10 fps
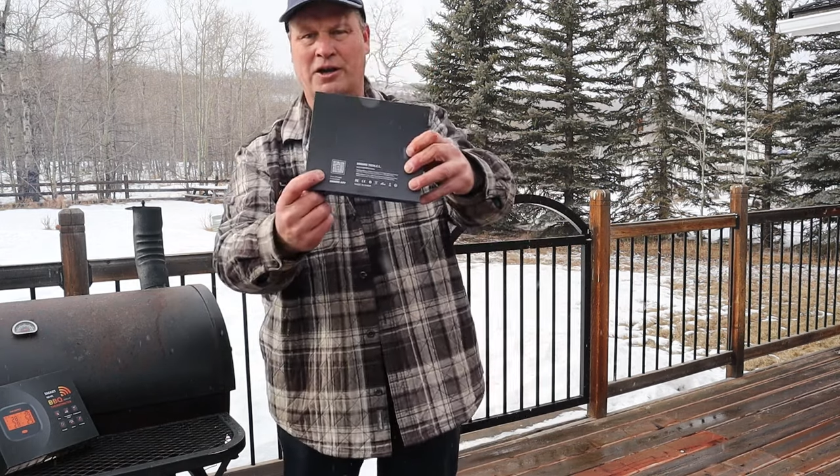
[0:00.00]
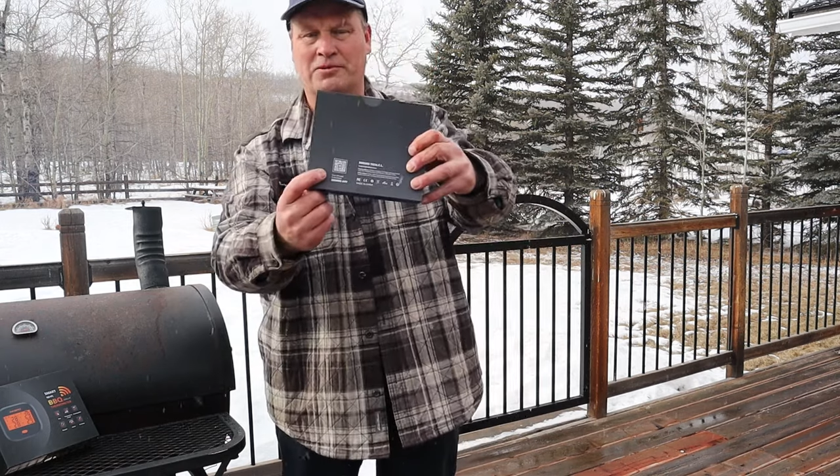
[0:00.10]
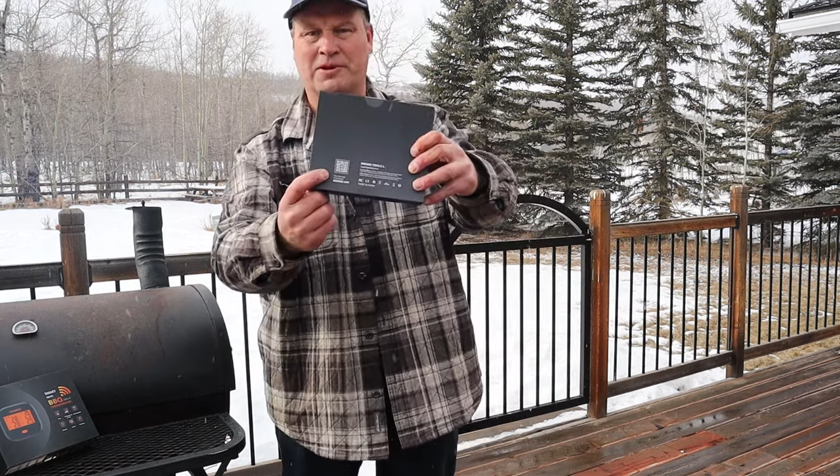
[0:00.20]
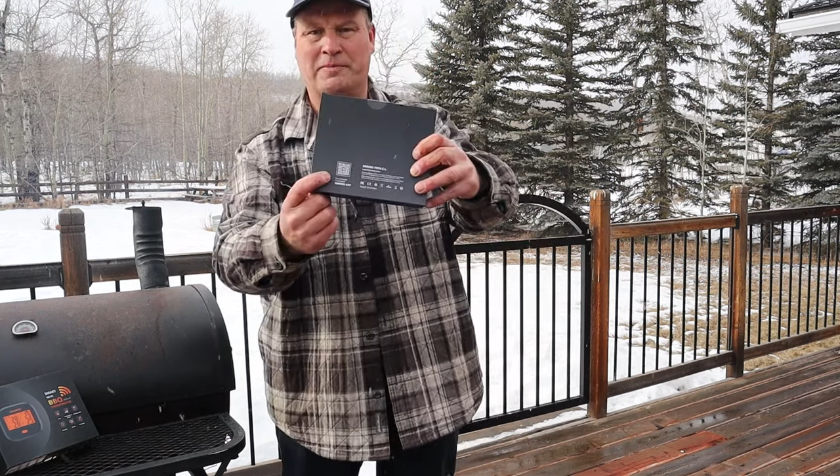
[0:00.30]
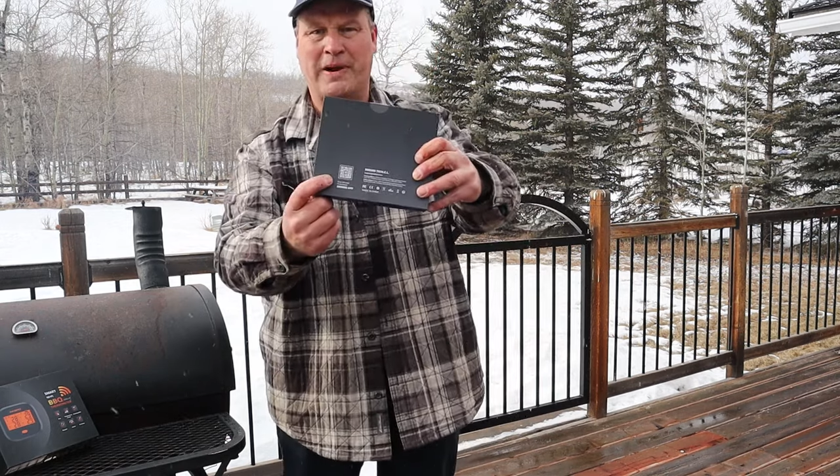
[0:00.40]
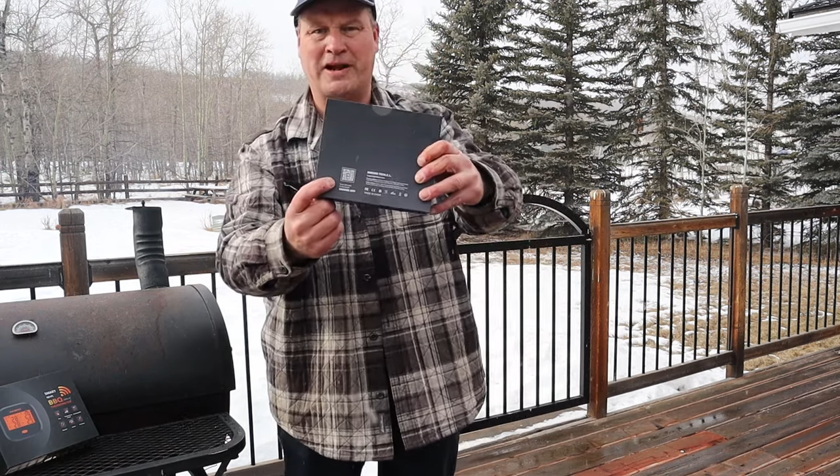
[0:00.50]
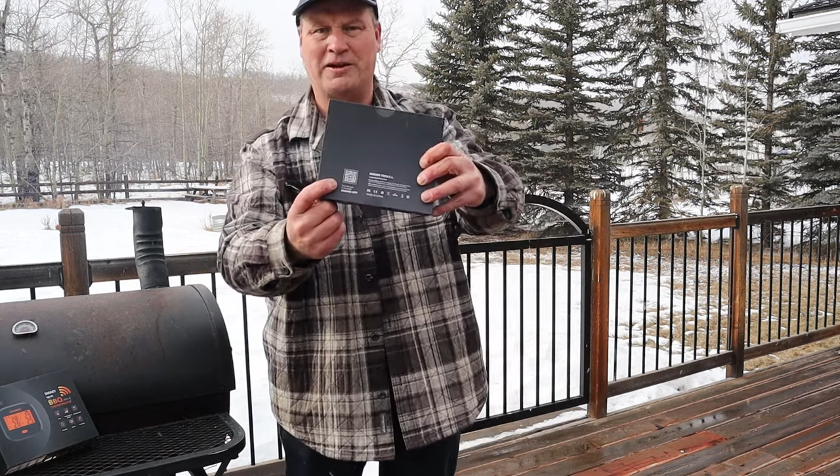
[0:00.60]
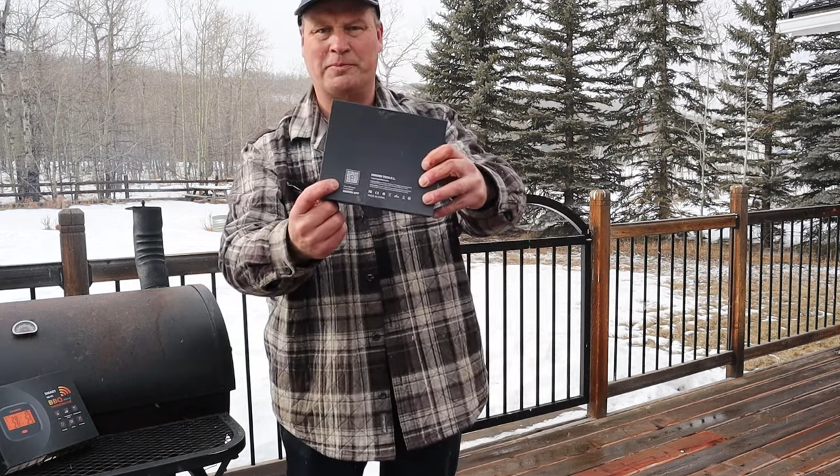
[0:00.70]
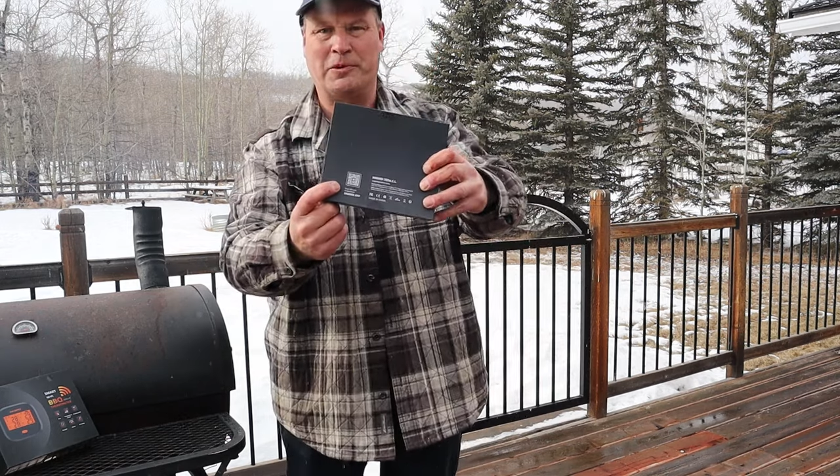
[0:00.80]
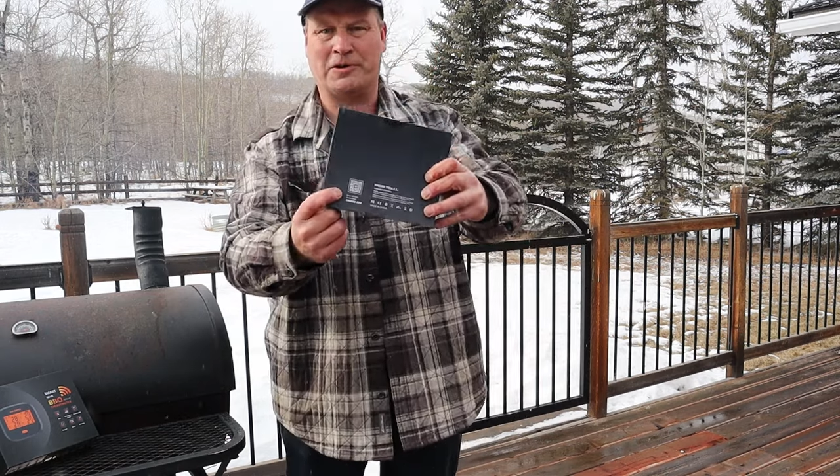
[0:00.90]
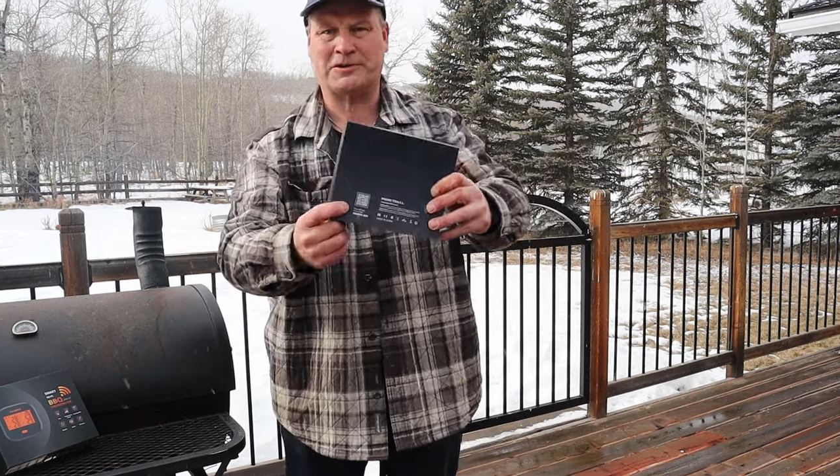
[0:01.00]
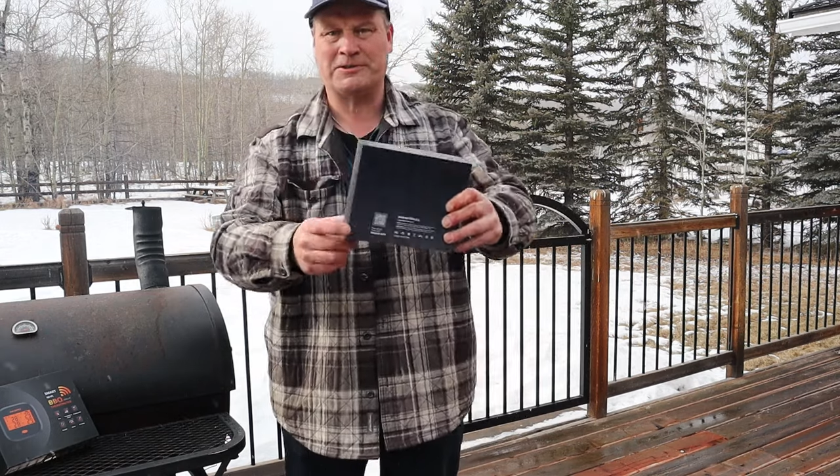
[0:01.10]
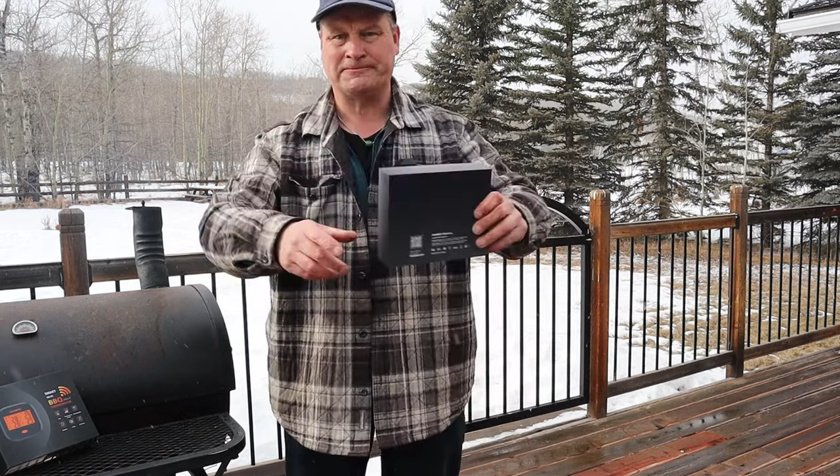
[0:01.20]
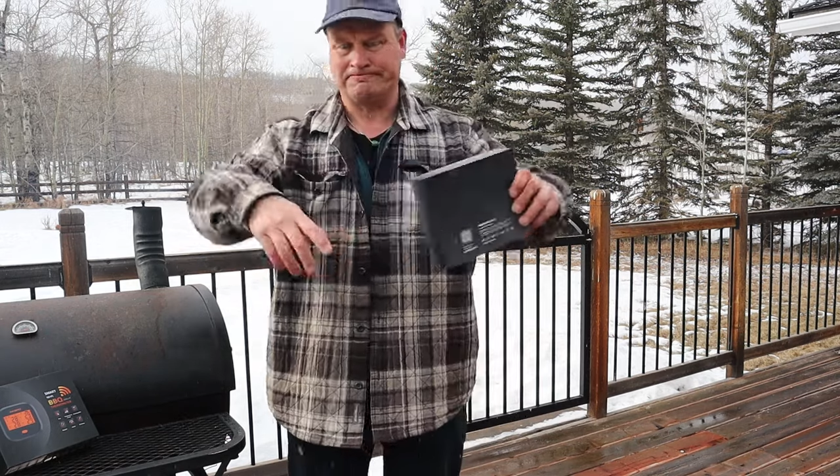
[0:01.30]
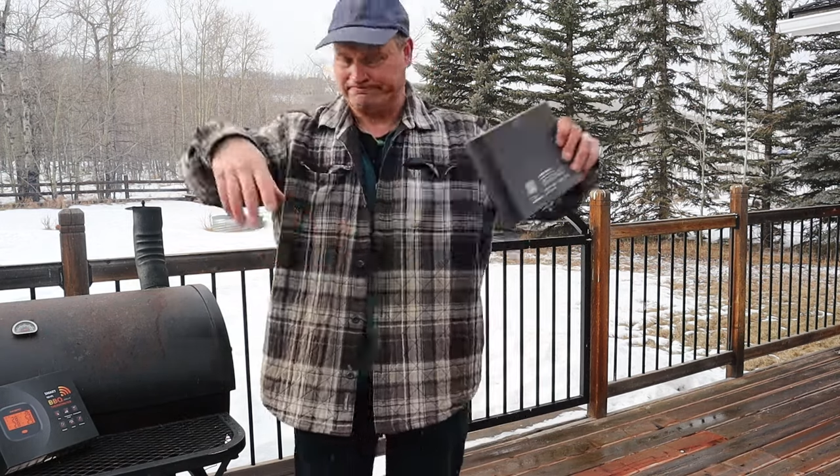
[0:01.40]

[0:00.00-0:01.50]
code at the back of the box,